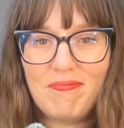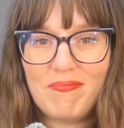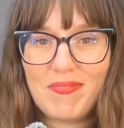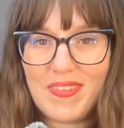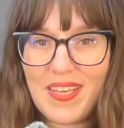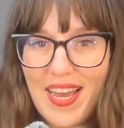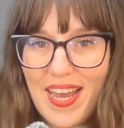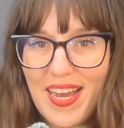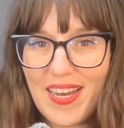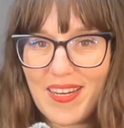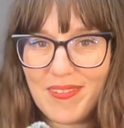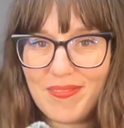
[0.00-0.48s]

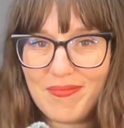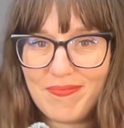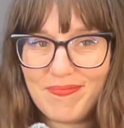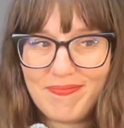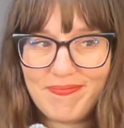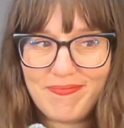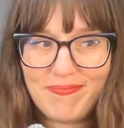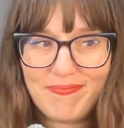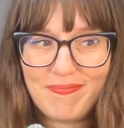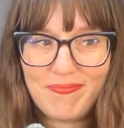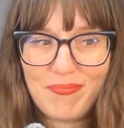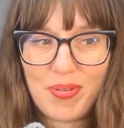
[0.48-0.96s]
yeah,
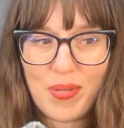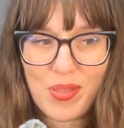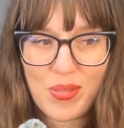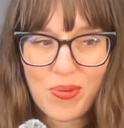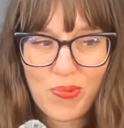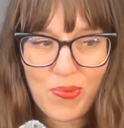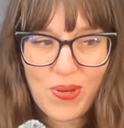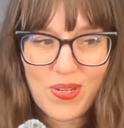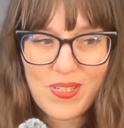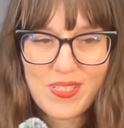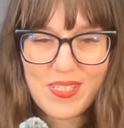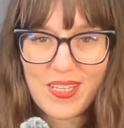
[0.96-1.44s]
put the
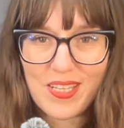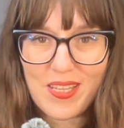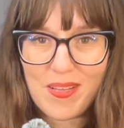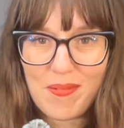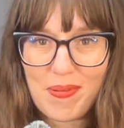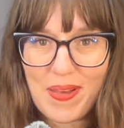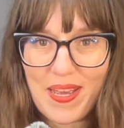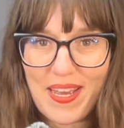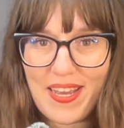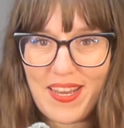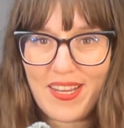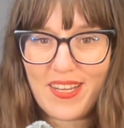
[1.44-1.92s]
words on the
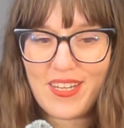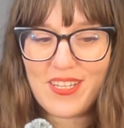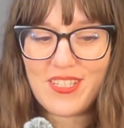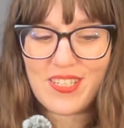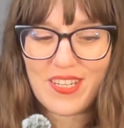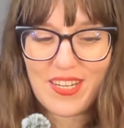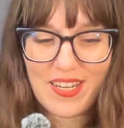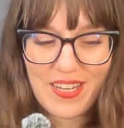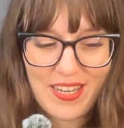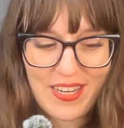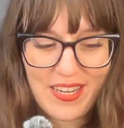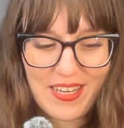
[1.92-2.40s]
page
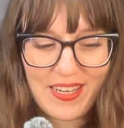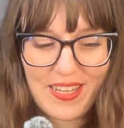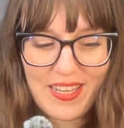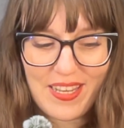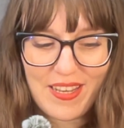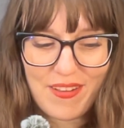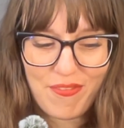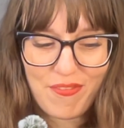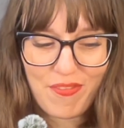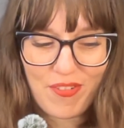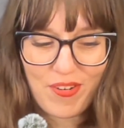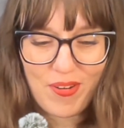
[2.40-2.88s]
and
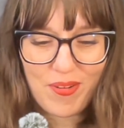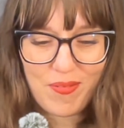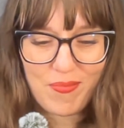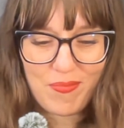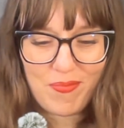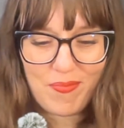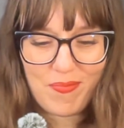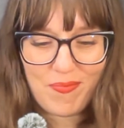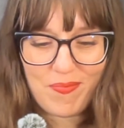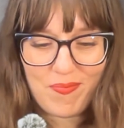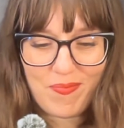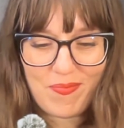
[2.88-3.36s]
get
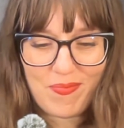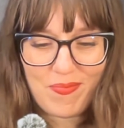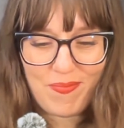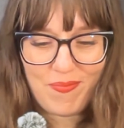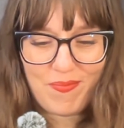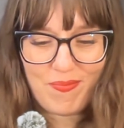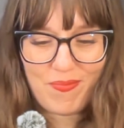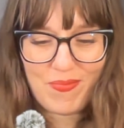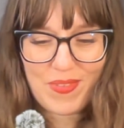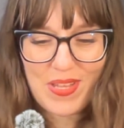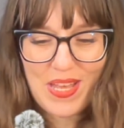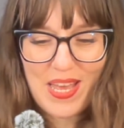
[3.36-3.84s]
from
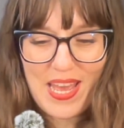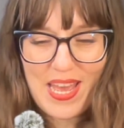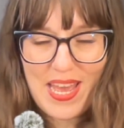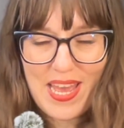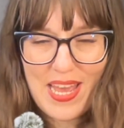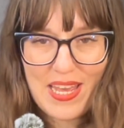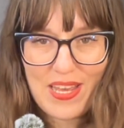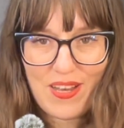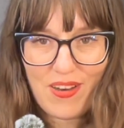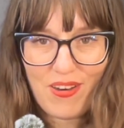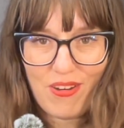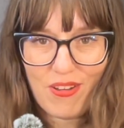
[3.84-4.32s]

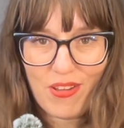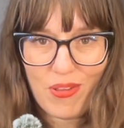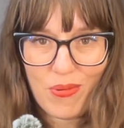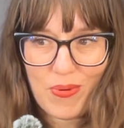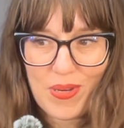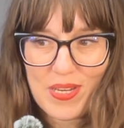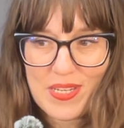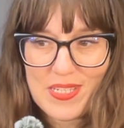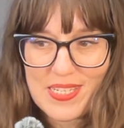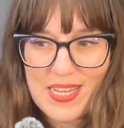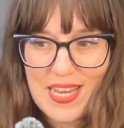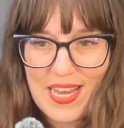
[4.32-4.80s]
A all the
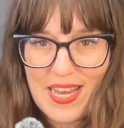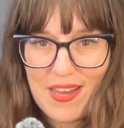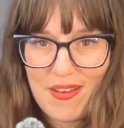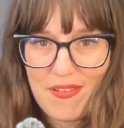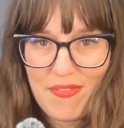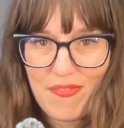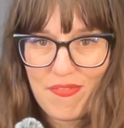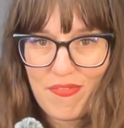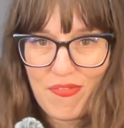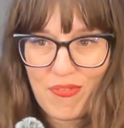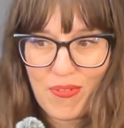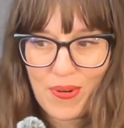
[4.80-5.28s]
way to
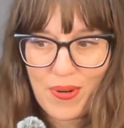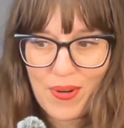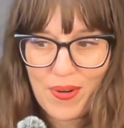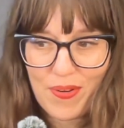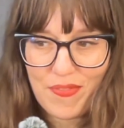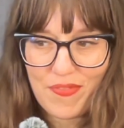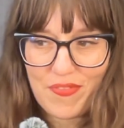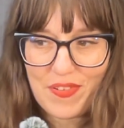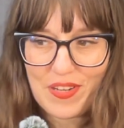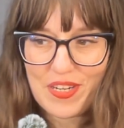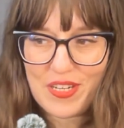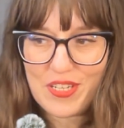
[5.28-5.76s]
F for
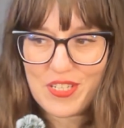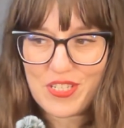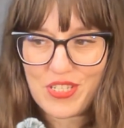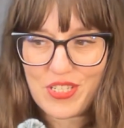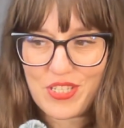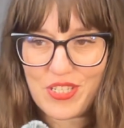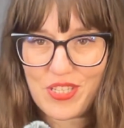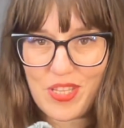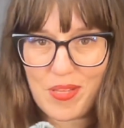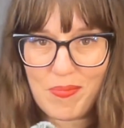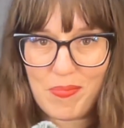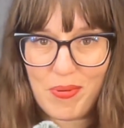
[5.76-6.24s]

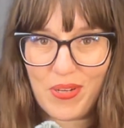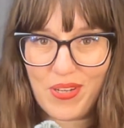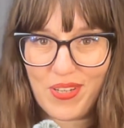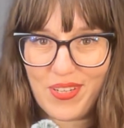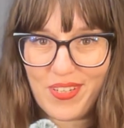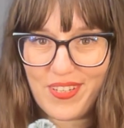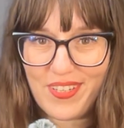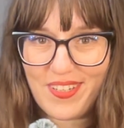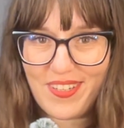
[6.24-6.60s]
finish the book.